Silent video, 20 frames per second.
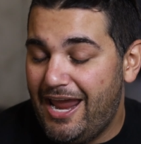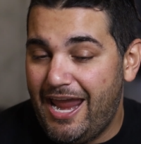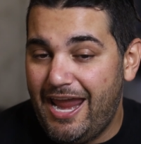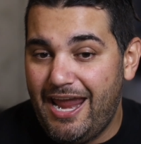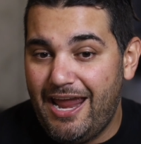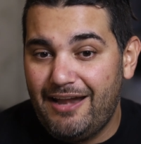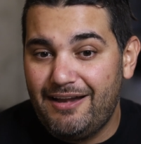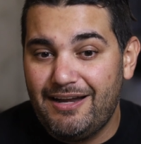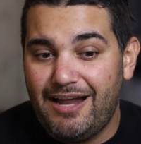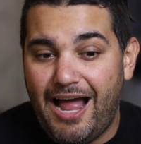
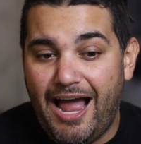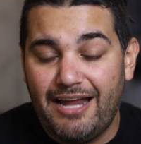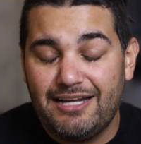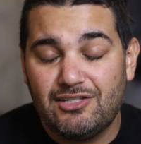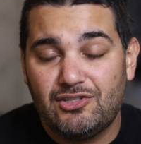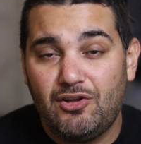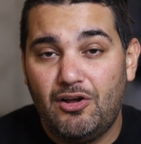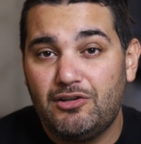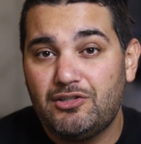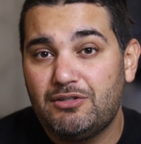And I
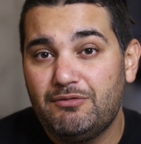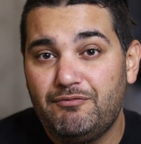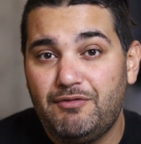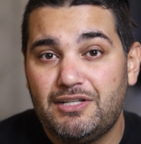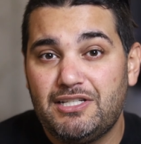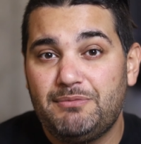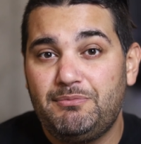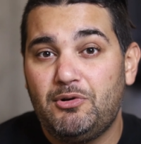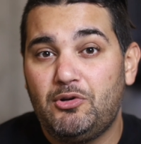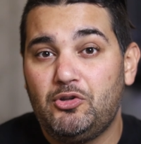saw some
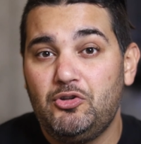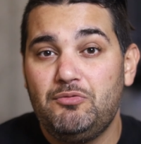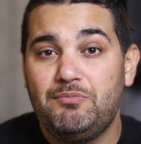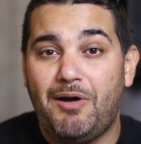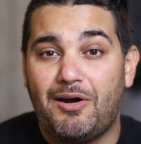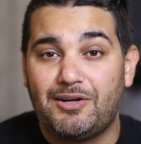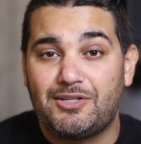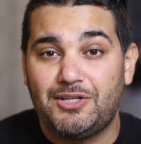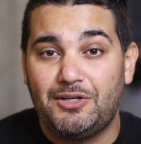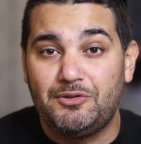visible glue
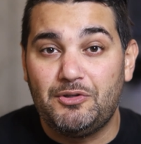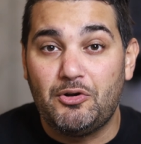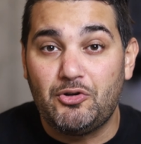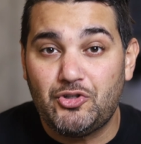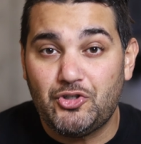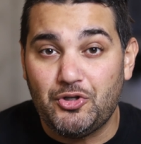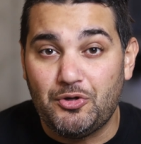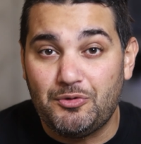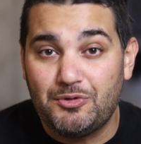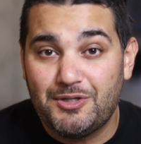marks on those
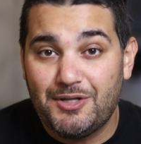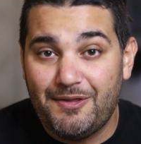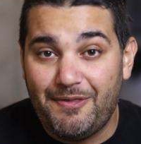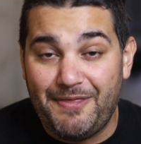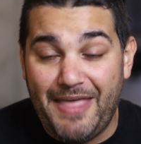shoes.